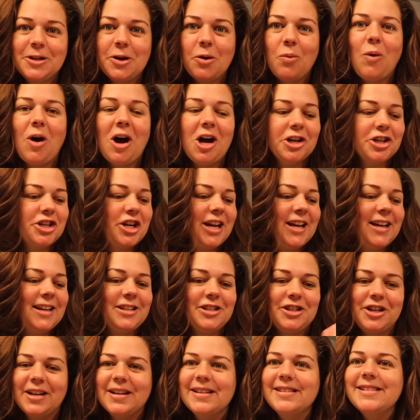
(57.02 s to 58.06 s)
to wash it
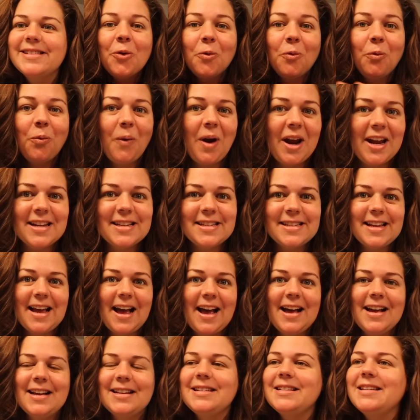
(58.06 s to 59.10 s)
and just
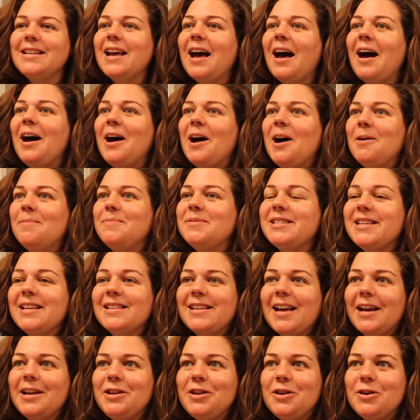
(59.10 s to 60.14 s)
reset um,
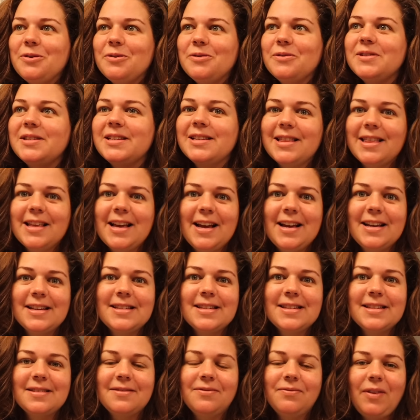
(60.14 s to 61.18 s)
since I used
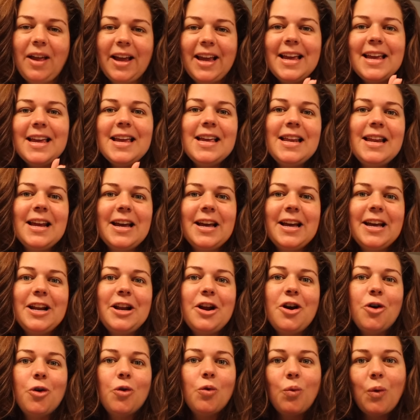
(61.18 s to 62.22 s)
this like
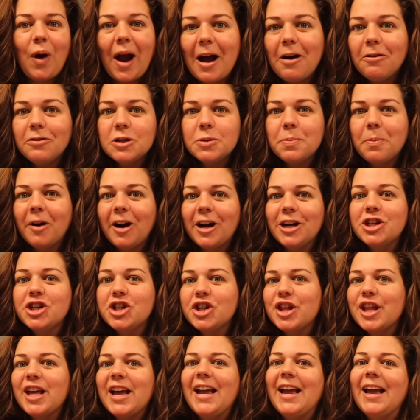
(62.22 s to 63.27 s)
heated round
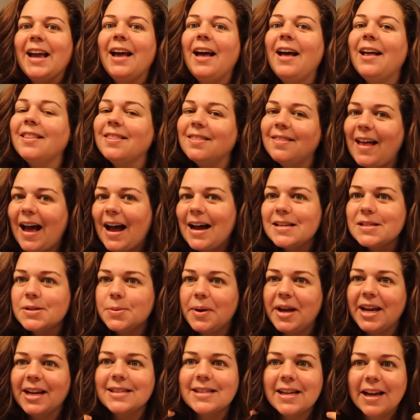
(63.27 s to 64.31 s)
brush thing
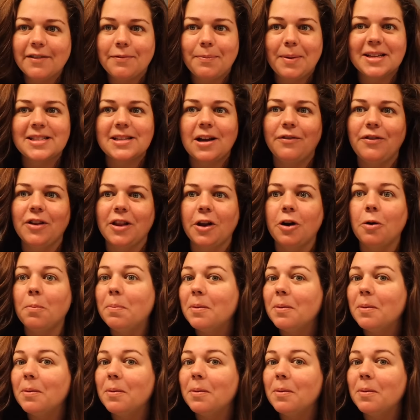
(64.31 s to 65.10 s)
last week to give myself a little